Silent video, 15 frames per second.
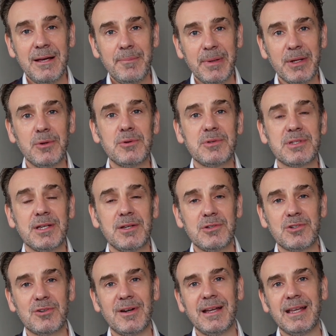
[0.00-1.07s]
but also
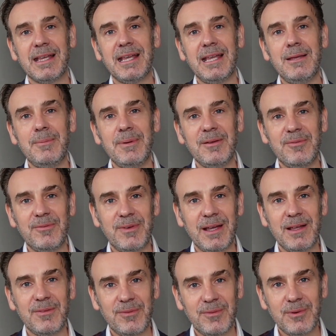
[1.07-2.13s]
try and keep it
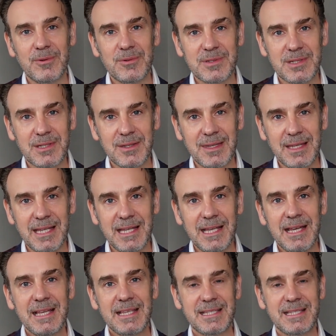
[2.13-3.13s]
faithful to the